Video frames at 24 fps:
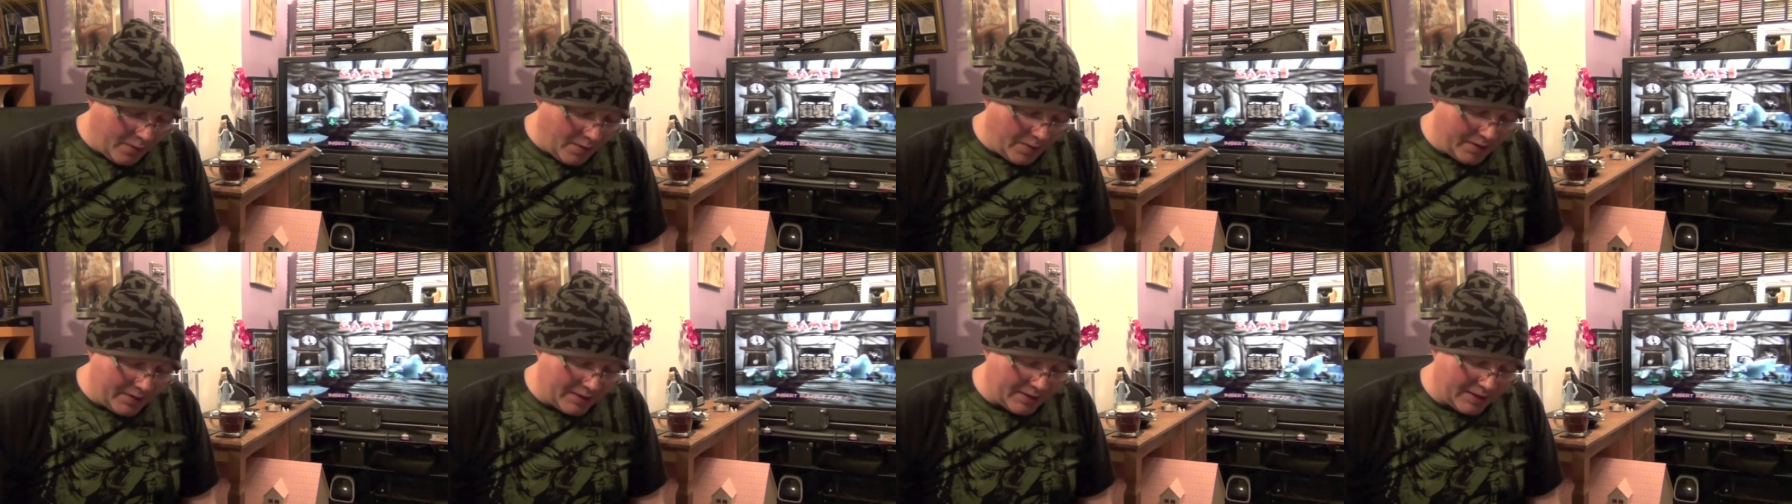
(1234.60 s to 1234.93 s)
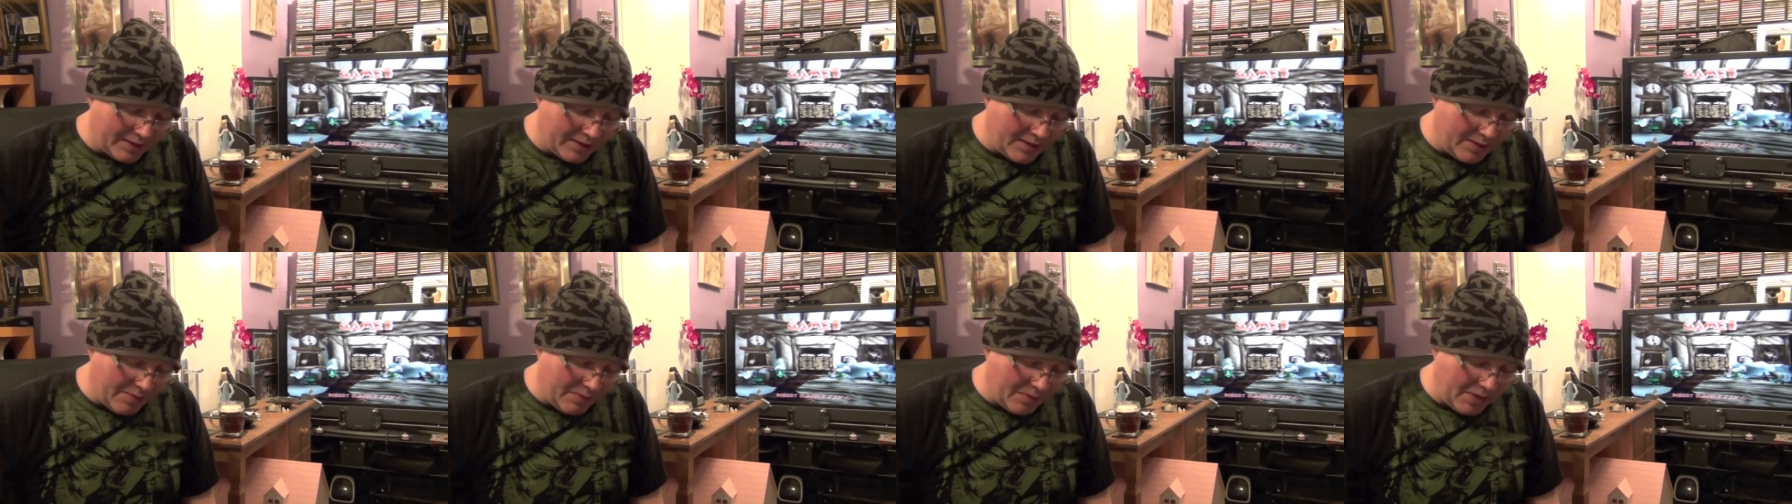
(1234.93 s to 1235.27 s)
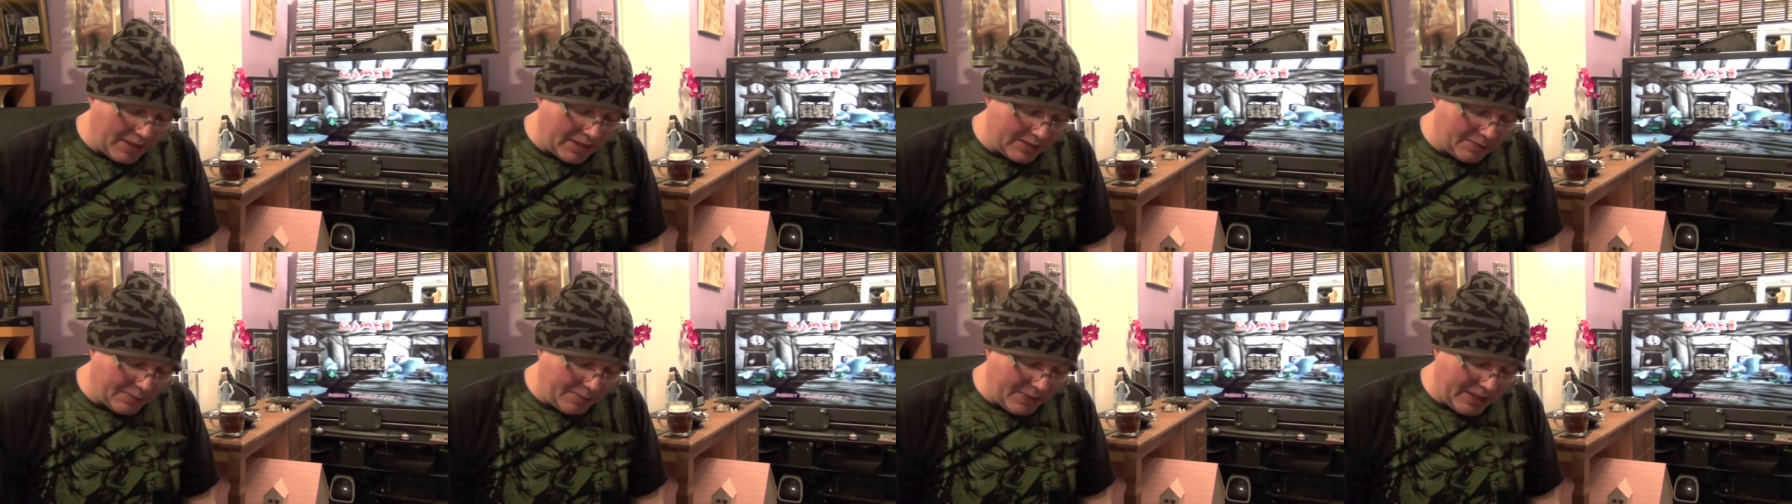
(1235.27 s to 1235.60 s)
one is
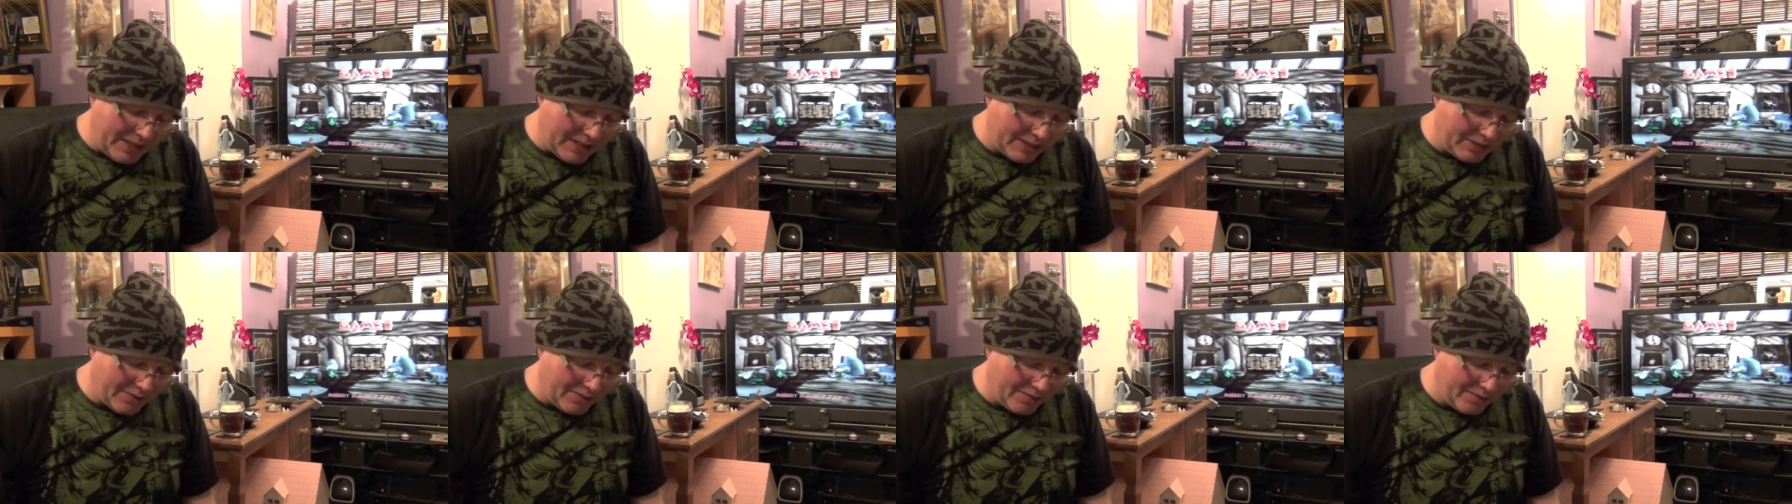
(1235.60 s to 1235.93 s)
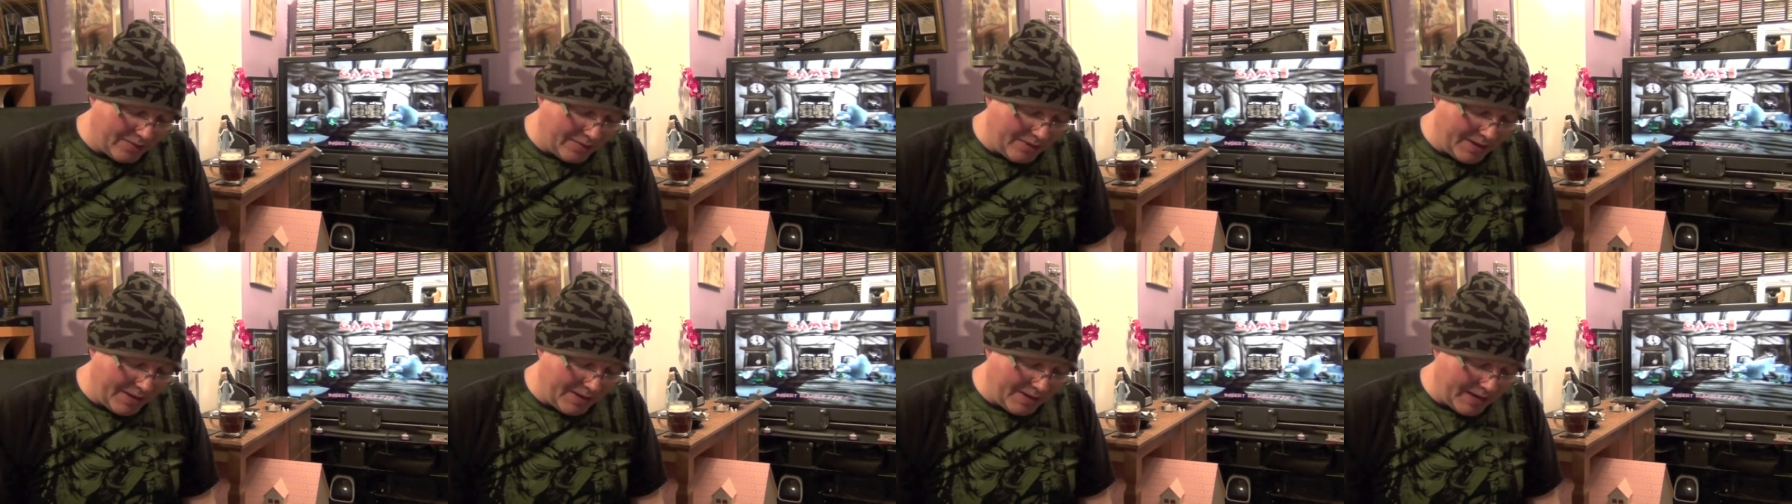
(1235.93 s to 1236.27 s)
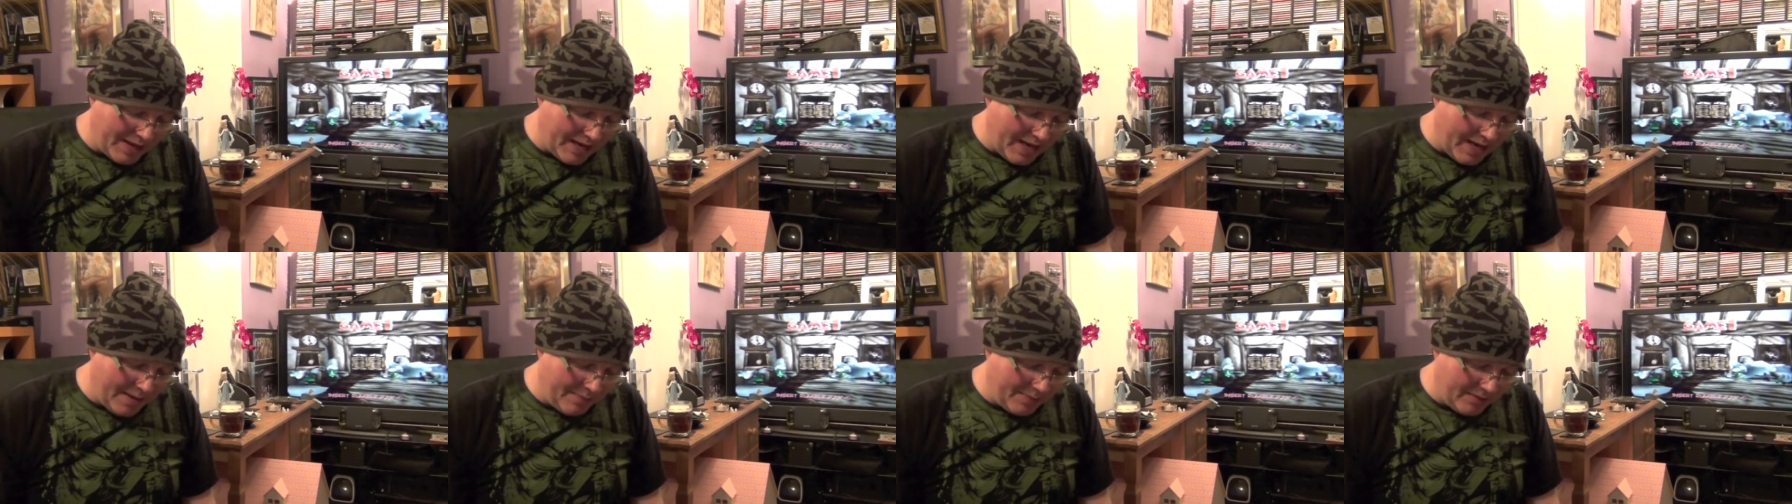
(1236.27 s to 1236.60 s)
it's a PS3
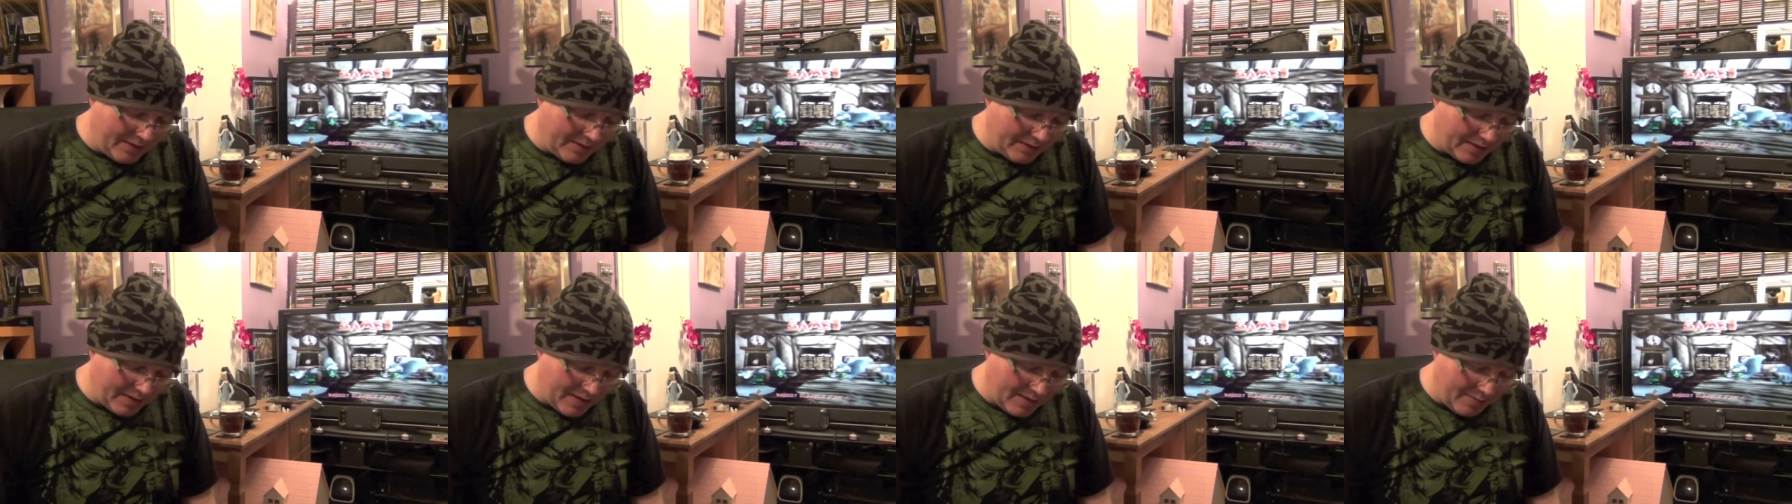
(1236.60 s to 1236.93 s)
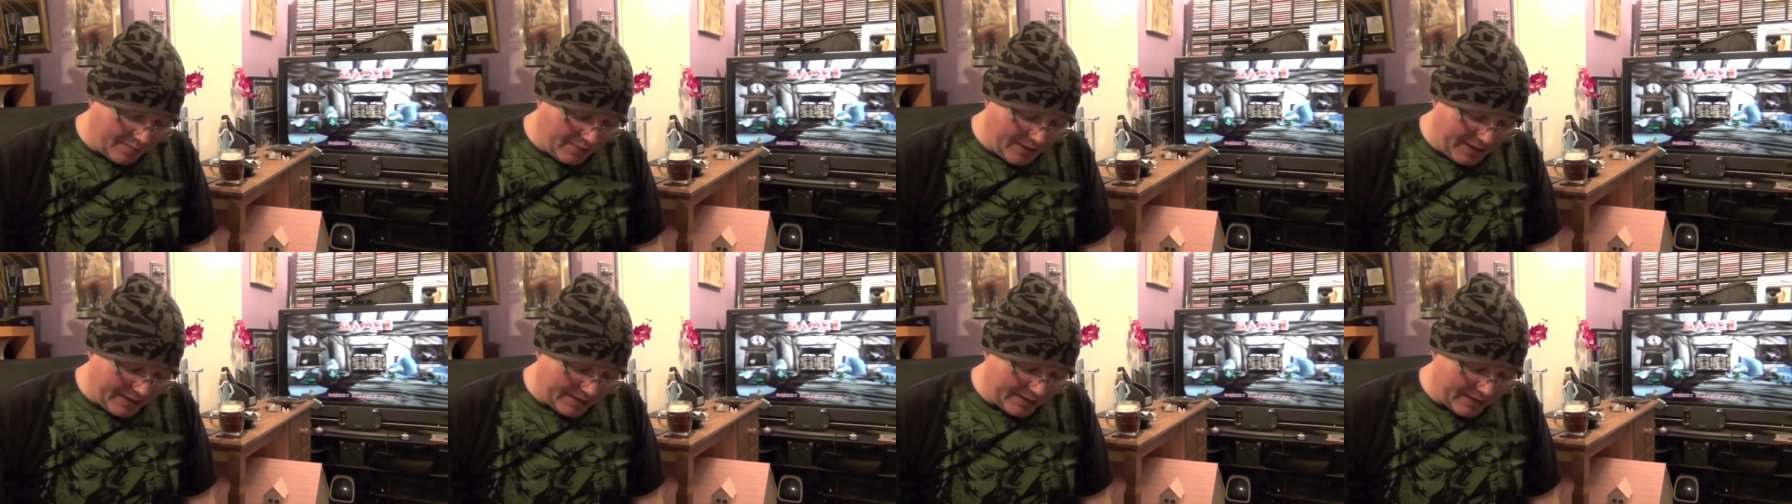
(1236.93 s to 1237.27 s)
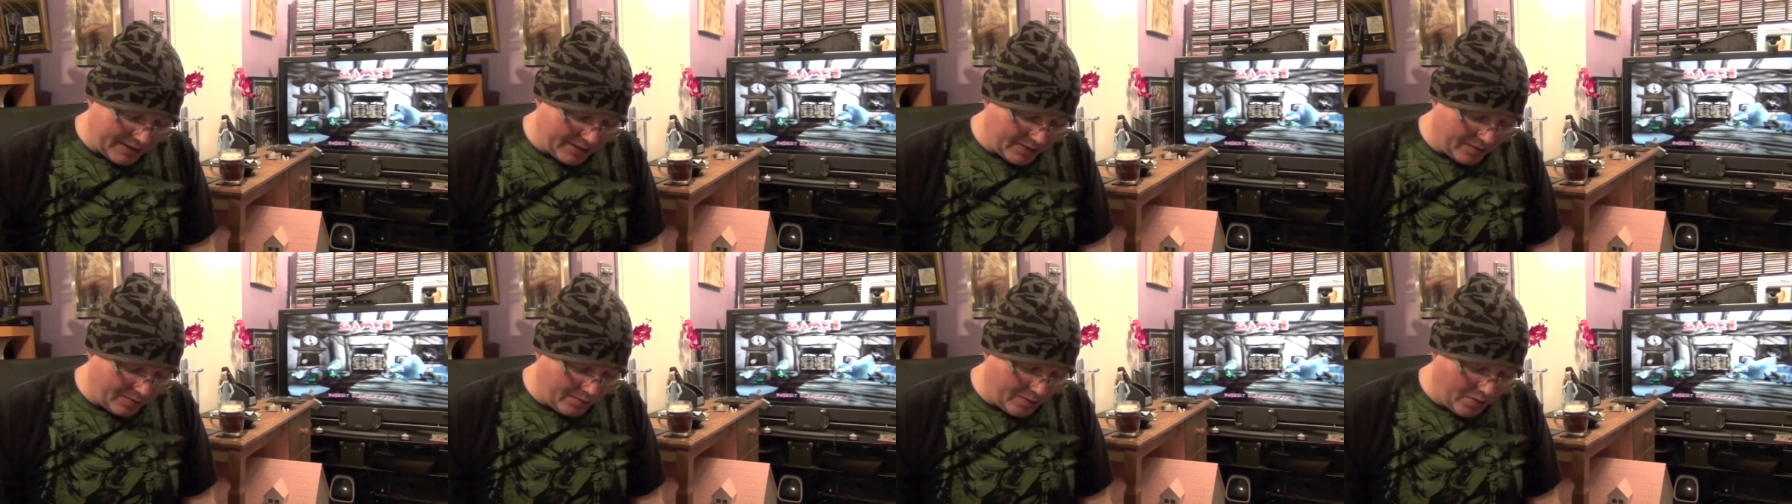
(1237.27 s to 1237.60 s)
game. It's a
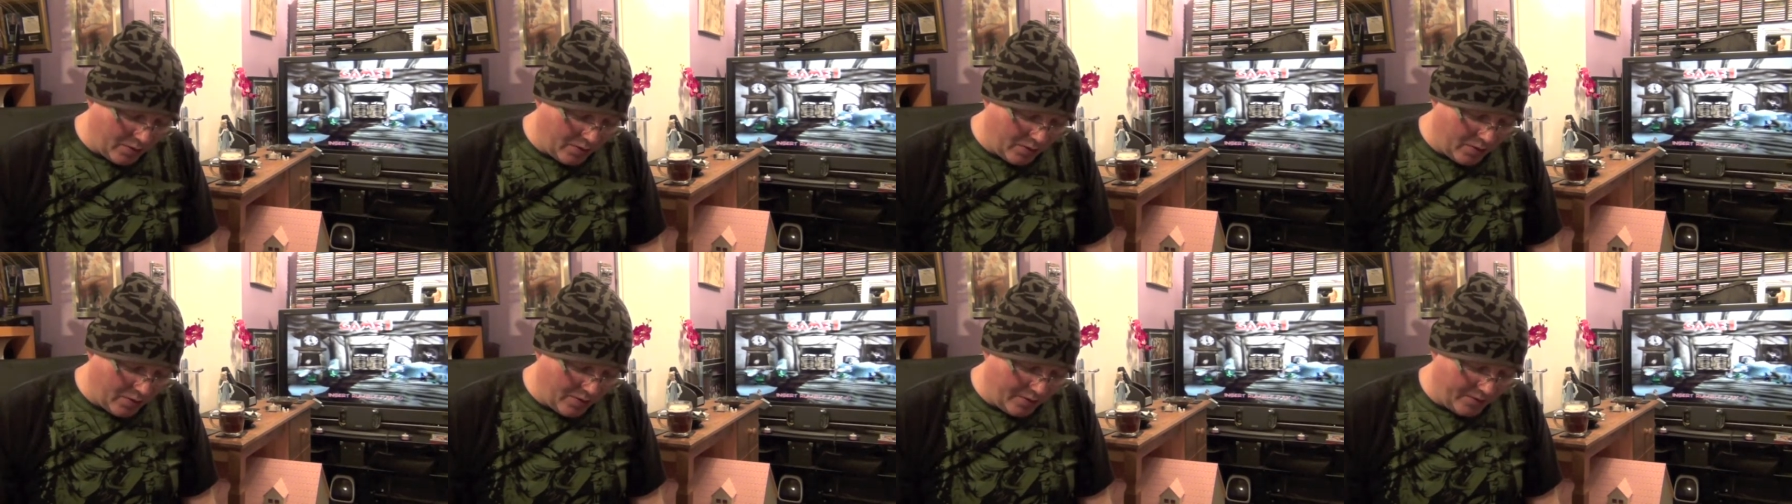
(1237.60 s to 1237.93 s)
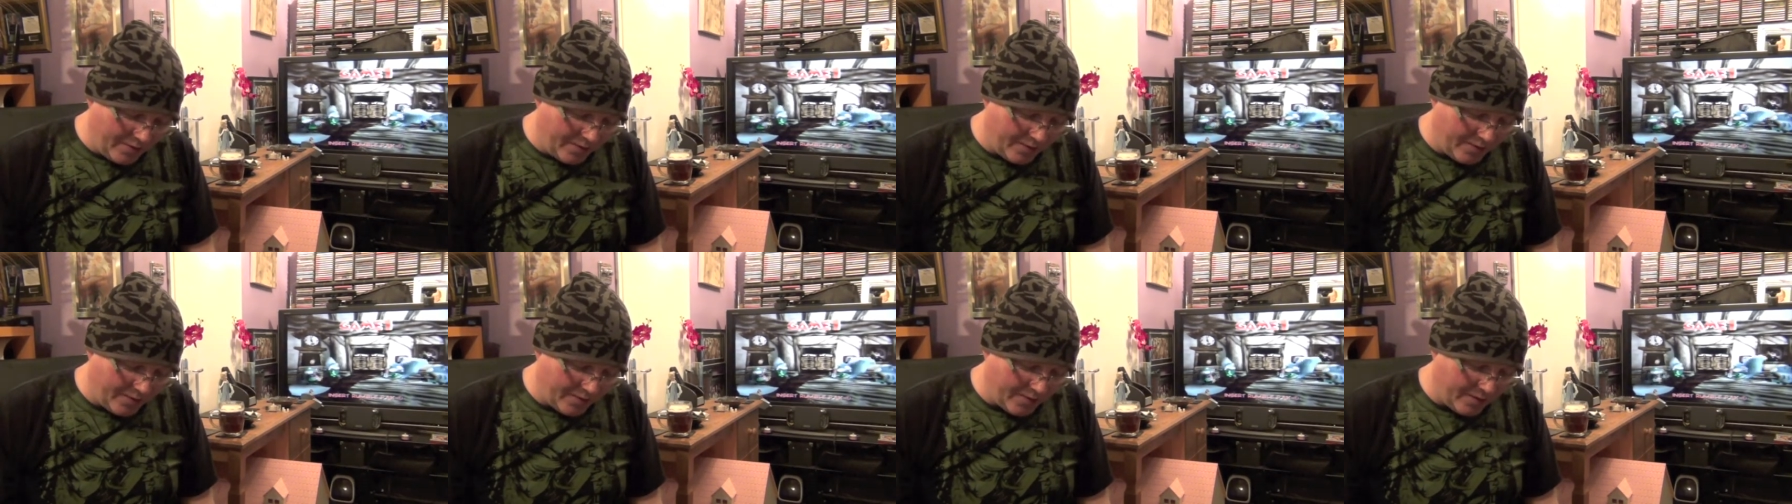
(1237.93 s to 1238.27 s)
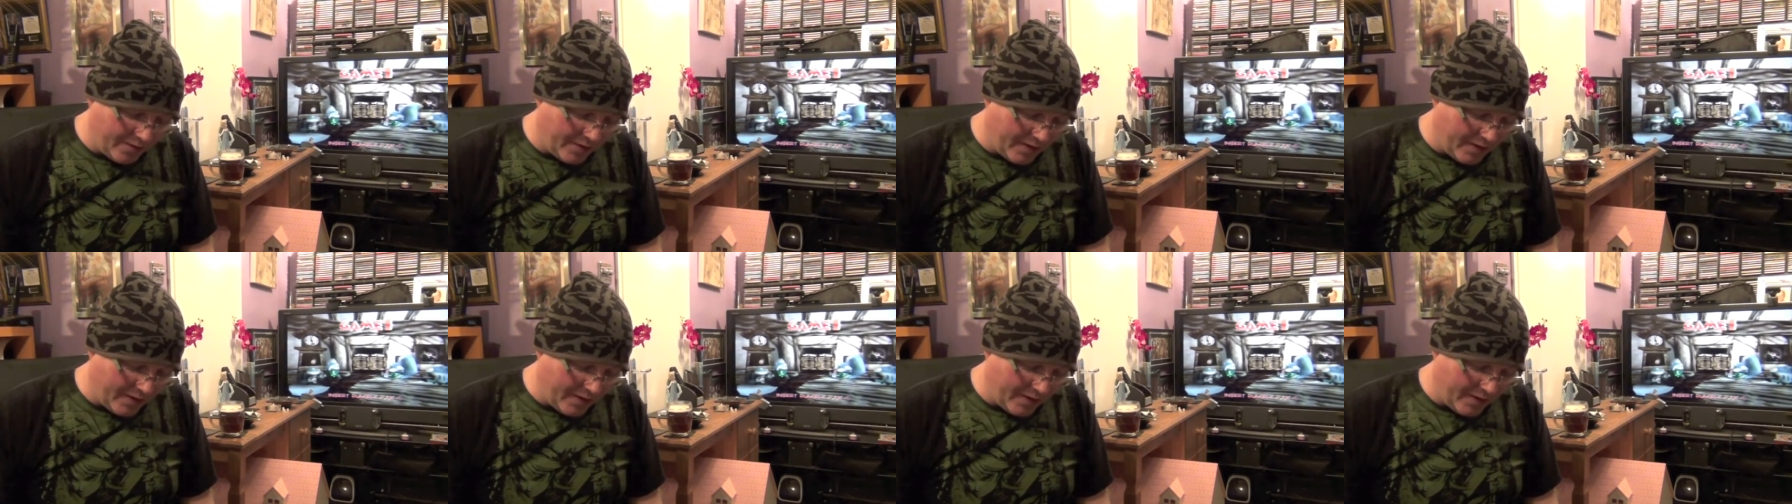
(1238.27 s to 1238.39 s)
PlayStation Move.